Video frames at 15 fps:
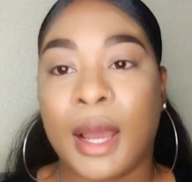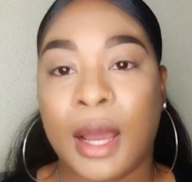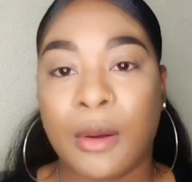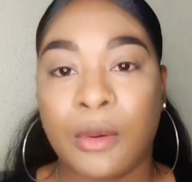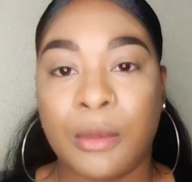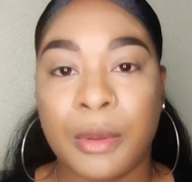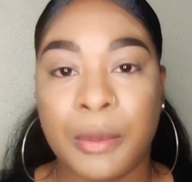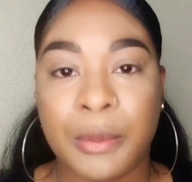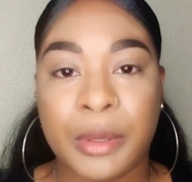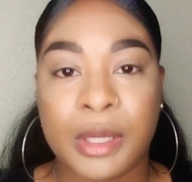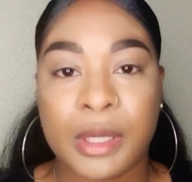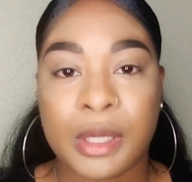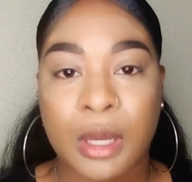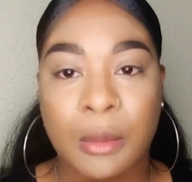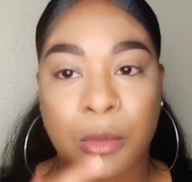I will be
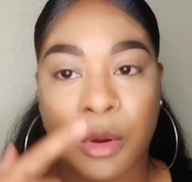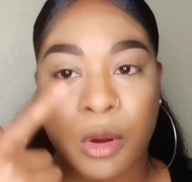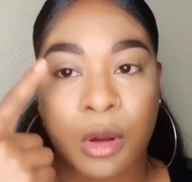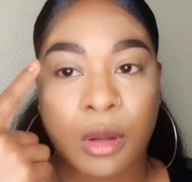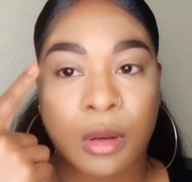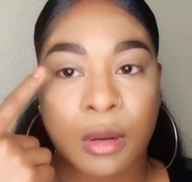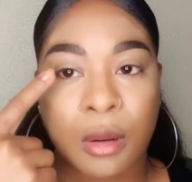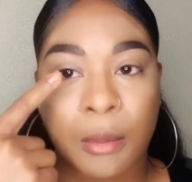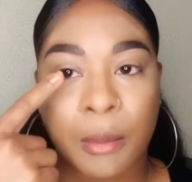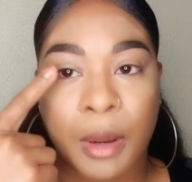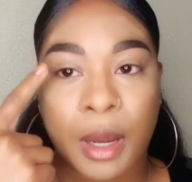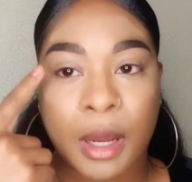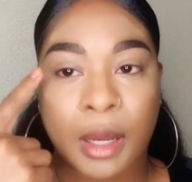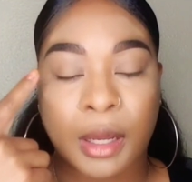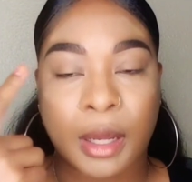putting some on
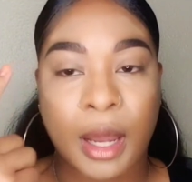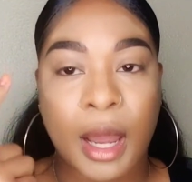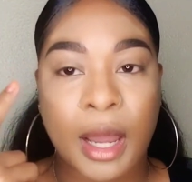my